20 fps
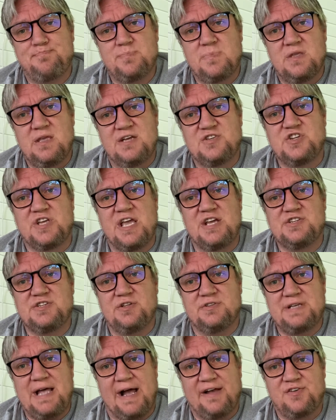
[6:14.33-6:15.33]

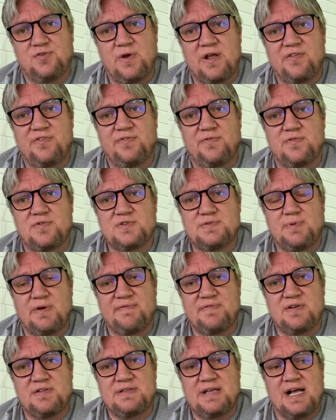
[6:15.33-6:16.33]
educational tax rates for
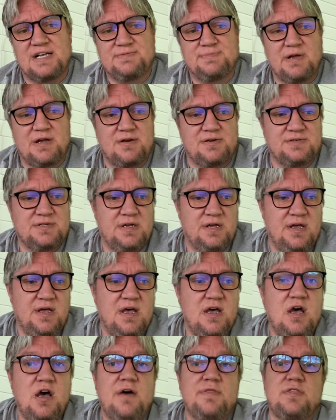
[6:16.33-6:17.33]
Springfield taxpayers.
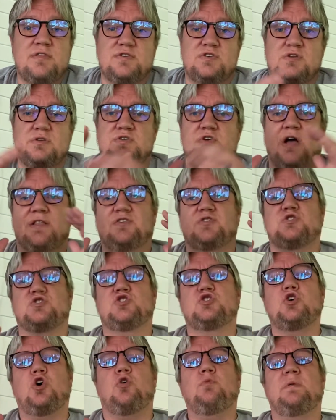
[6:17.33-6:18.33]
Scott, there's
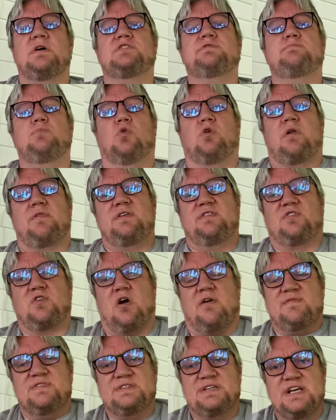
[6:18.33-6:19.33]
so much more to this
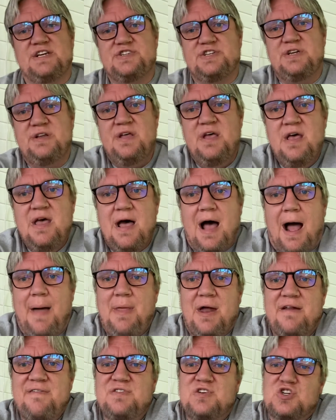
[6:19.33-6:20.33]
conversation. I'm
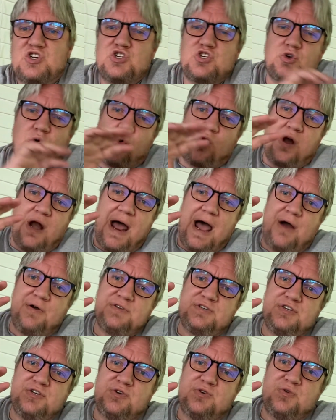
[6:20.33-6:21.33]
not even sure how
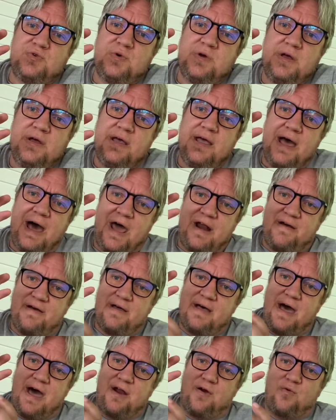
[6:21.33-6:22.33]
to
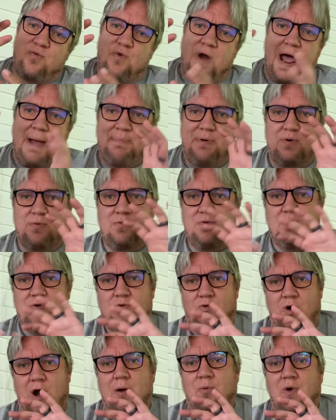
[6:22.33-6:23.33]
wrap
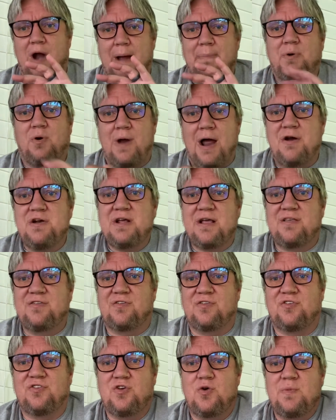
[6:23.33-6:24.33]
around it because
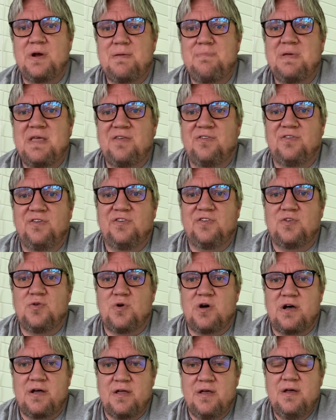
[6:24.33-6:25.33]
there's so many pieces to
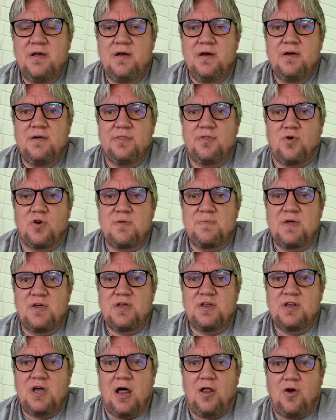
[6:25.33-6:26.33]
a $30
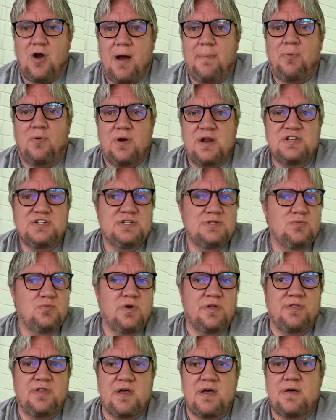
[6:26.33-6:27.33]
million operation
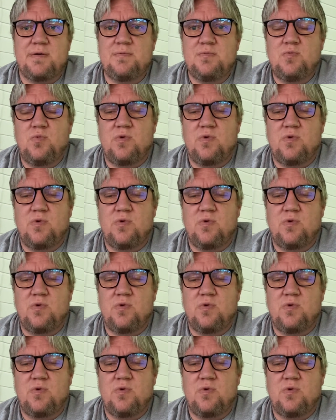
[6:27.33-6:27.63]
with as